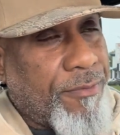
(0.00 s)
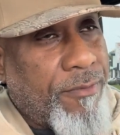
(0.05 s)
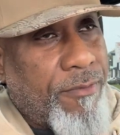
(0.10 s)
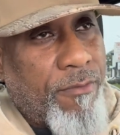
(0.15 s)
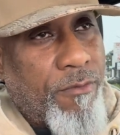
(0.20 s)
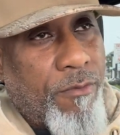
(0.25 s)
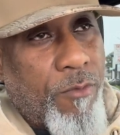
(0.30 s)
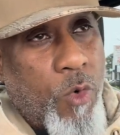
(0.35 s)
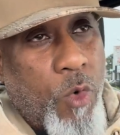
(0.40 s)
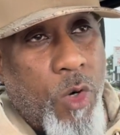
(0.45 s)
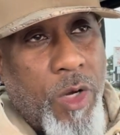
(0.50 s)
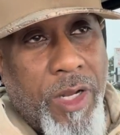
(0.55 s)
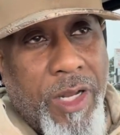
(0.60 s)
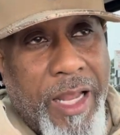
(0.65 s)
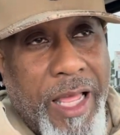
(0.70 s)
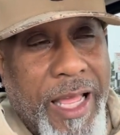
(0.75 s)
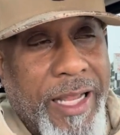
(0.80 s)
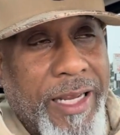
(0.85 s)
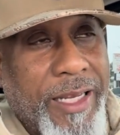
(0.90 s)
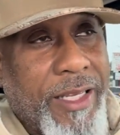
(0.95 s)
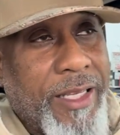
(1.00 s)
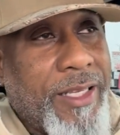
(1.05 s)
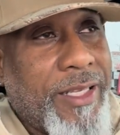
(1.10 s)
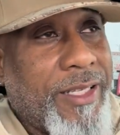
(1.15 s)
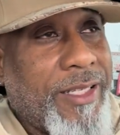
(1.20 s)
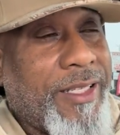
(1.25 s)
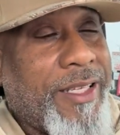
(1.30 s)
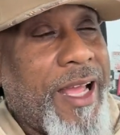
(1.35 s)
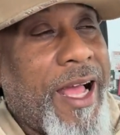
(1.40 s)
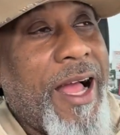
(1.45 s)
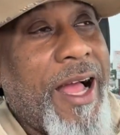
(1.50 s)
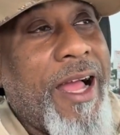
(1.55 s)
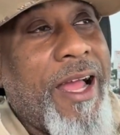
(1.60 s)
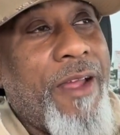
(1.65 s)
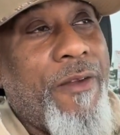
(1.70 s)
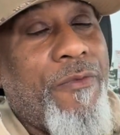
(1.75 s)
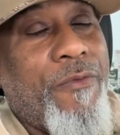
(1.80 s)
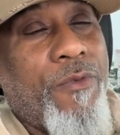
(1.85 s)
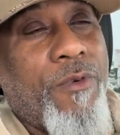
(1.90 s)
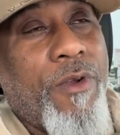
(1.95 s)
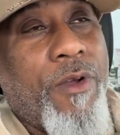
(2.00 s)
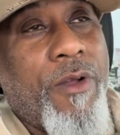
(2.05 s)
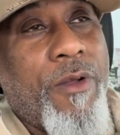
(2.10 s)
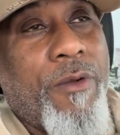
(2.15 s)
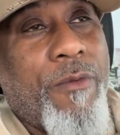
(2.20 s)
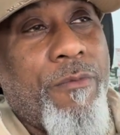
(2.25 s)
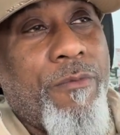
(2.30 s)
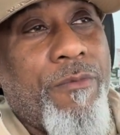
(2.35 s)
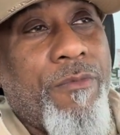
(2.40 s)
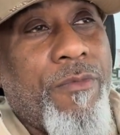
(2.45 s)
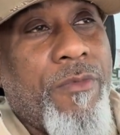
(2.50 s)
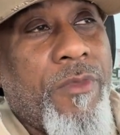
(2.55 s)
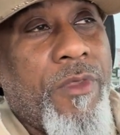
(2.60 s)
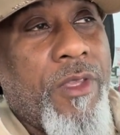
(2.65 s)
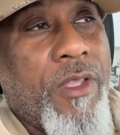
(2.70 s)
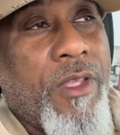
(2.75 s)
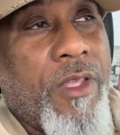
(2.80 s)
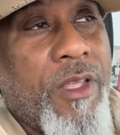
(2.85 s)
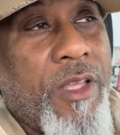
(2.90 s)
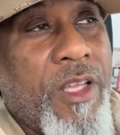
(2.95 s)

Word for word: more likely to die from